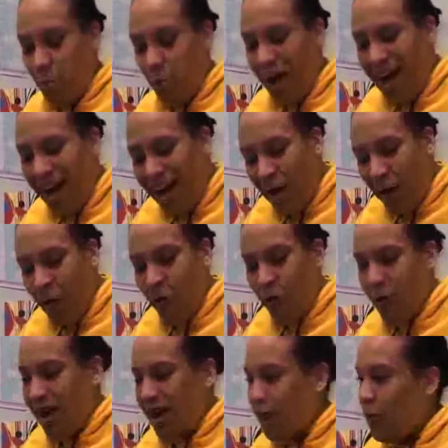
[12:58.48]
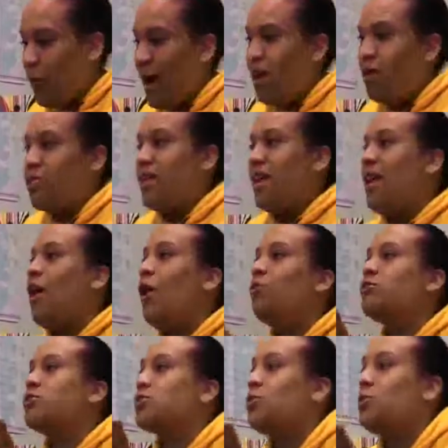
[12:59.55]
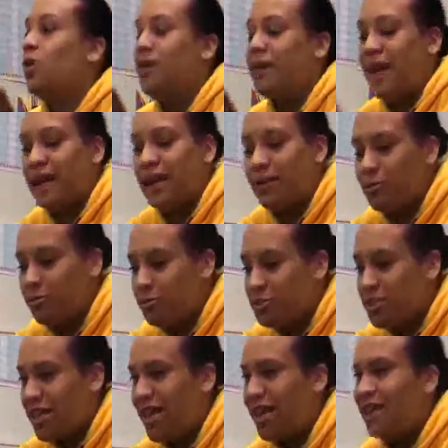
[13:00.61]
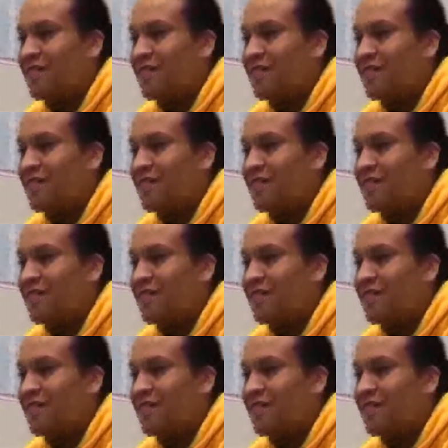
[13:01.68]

Wow. The old school one, LL Cool J.